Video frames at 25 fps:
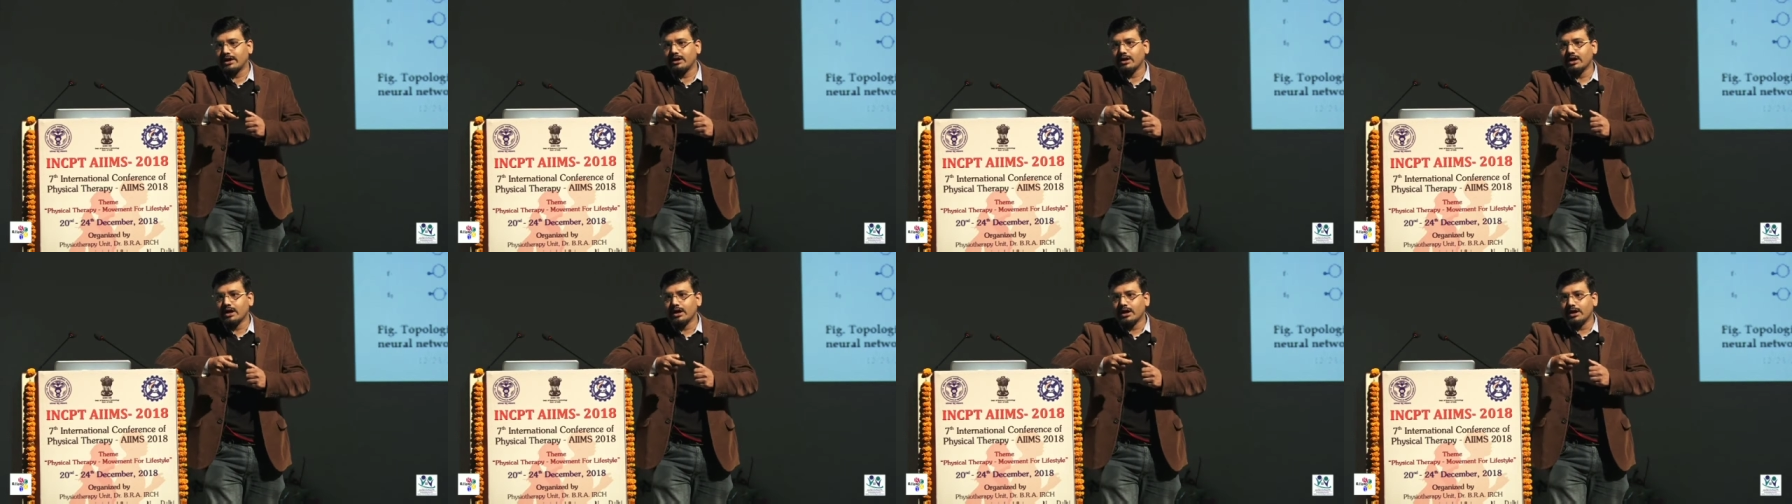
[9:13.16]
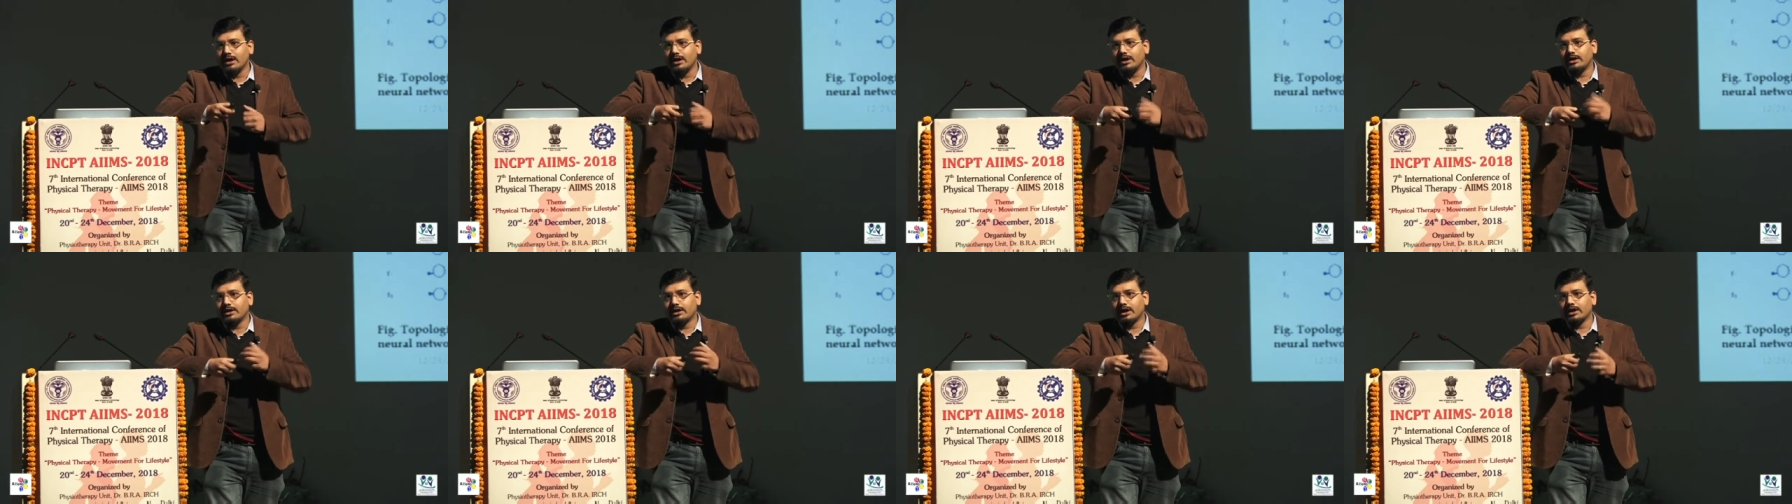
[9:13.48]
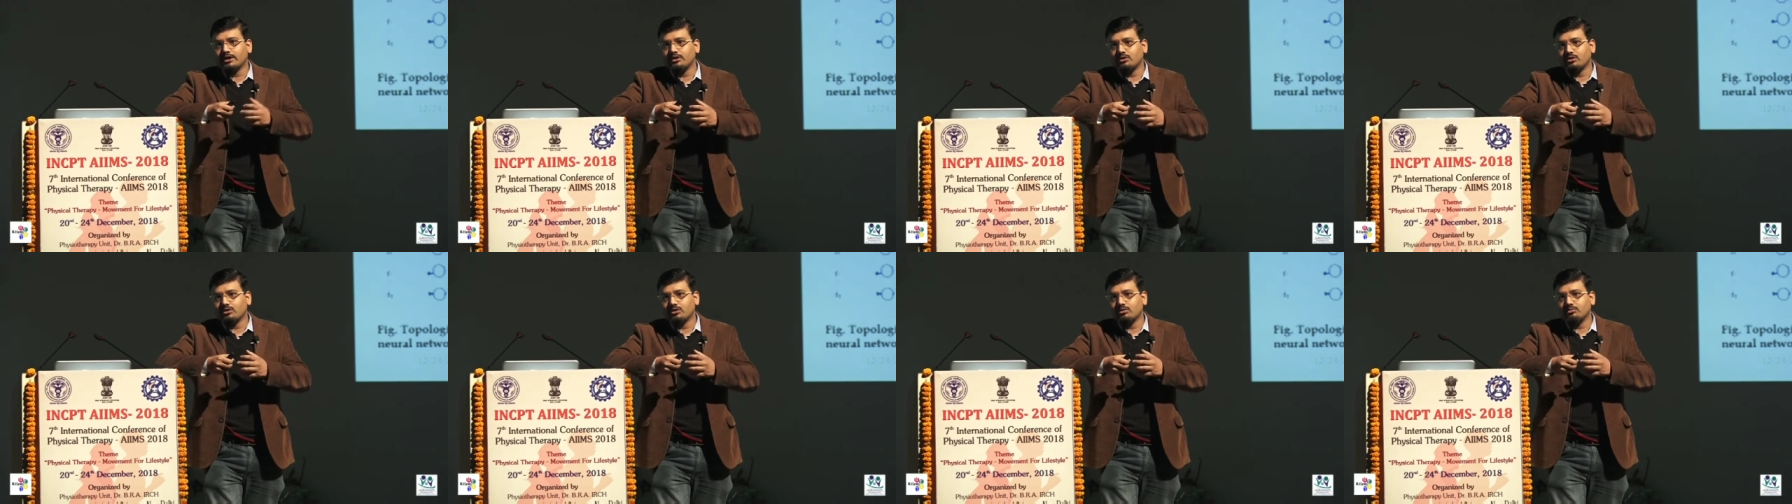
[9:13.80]
trained, it
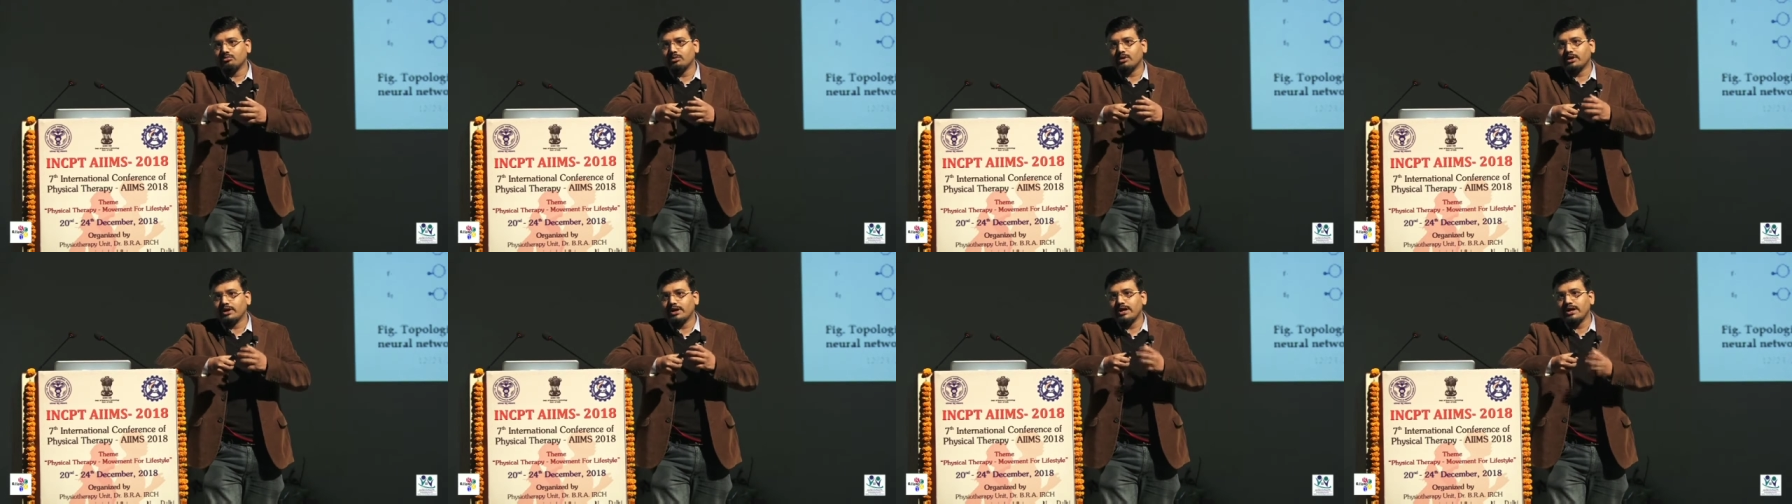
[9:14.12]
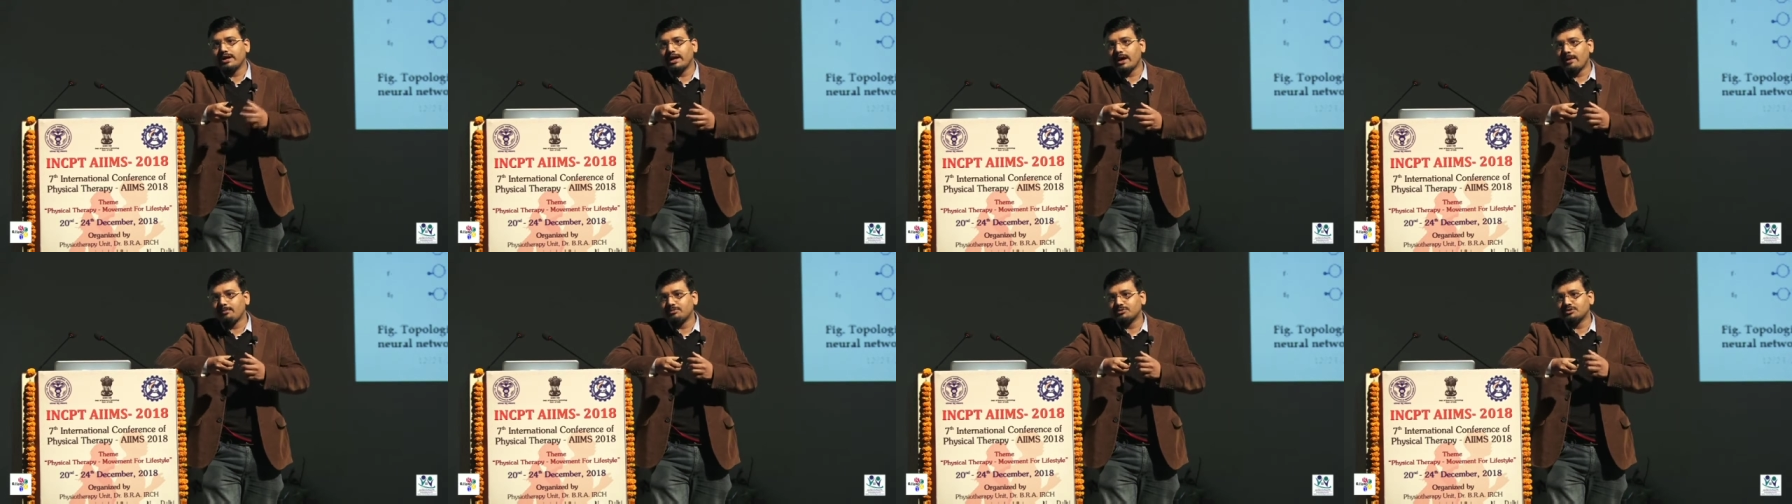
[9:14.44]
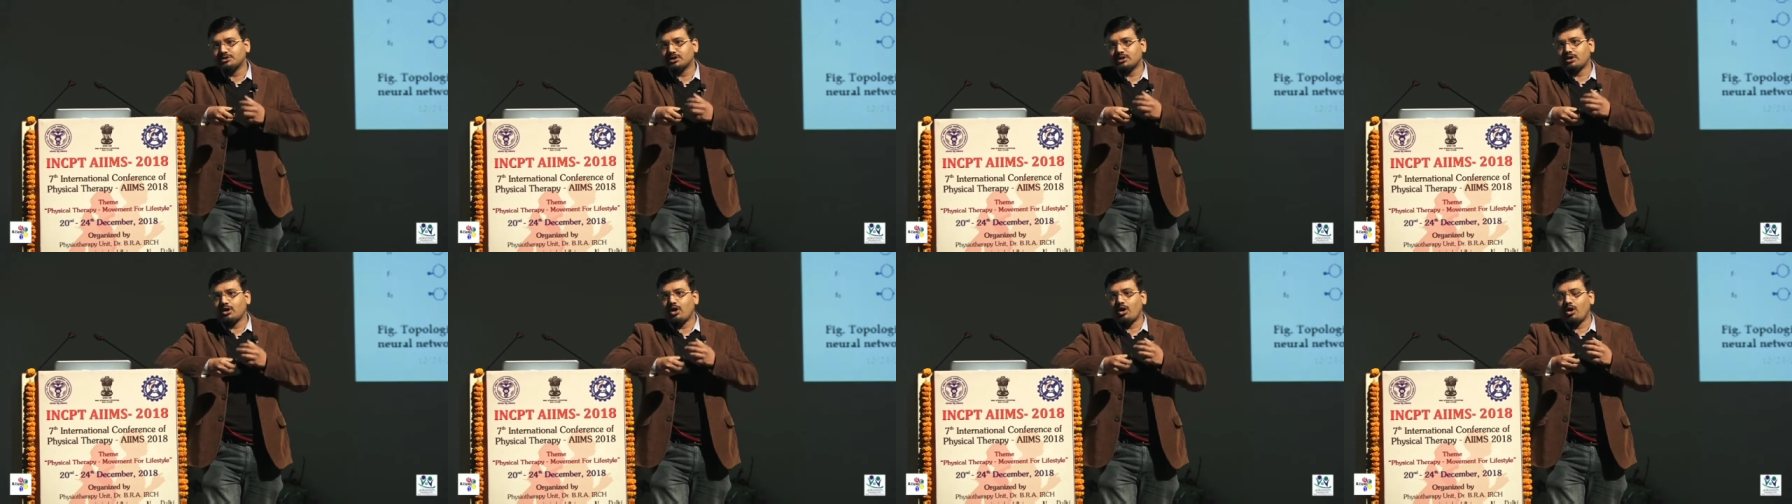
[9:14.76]
can, you know,
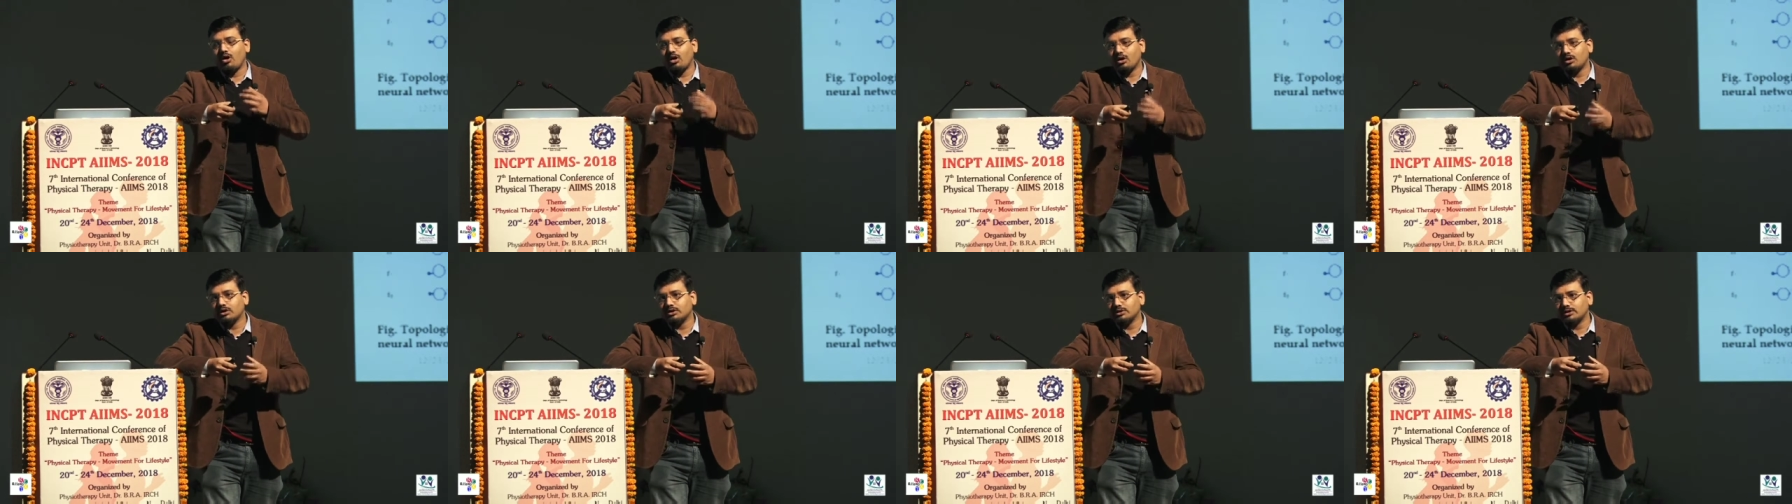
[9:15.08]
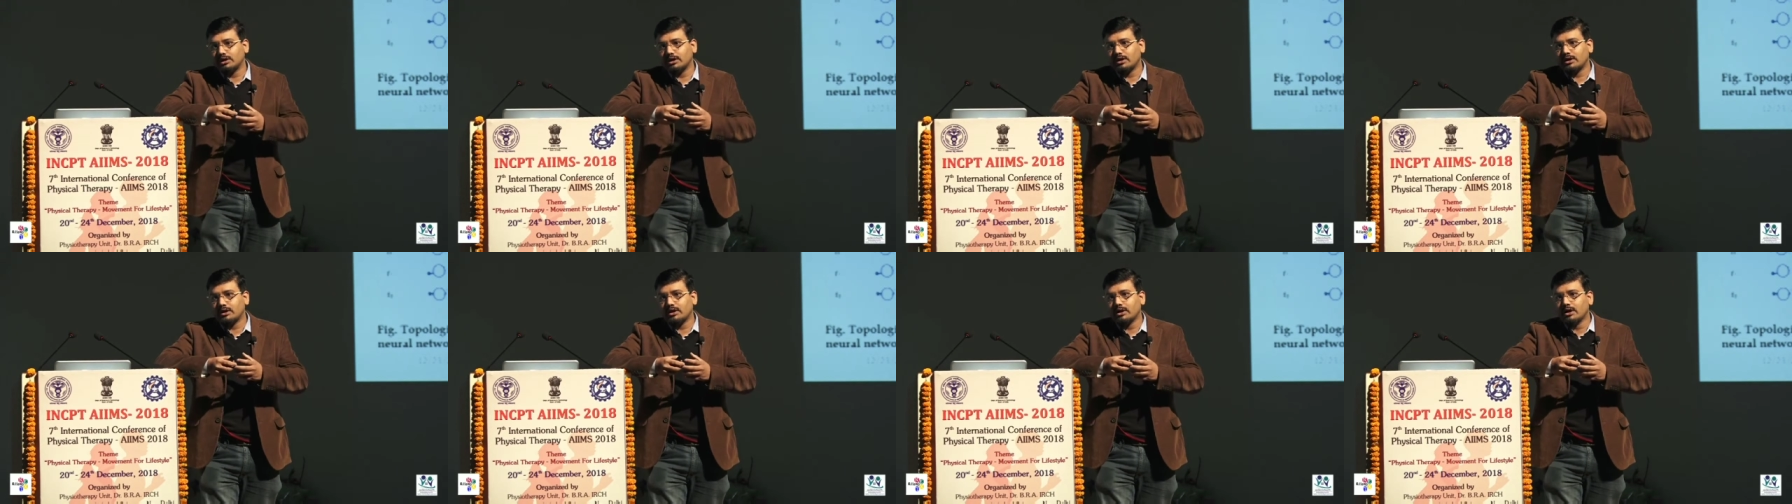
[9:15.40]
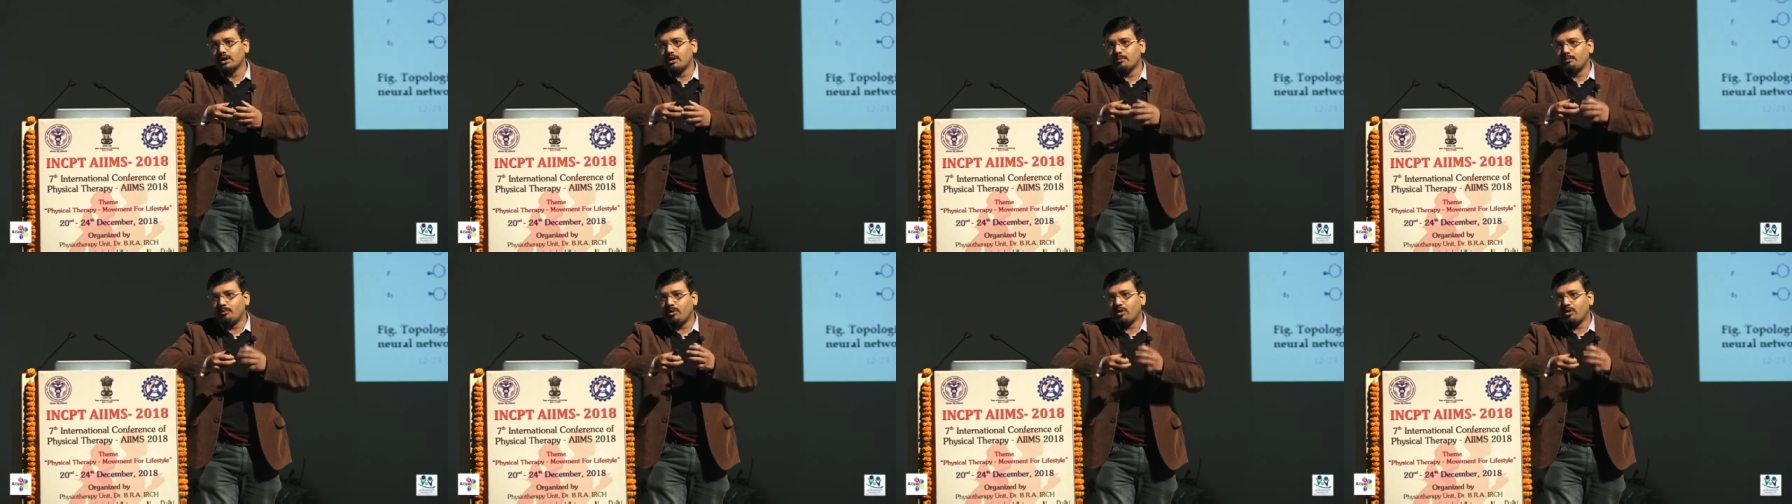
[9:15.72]
recapture all the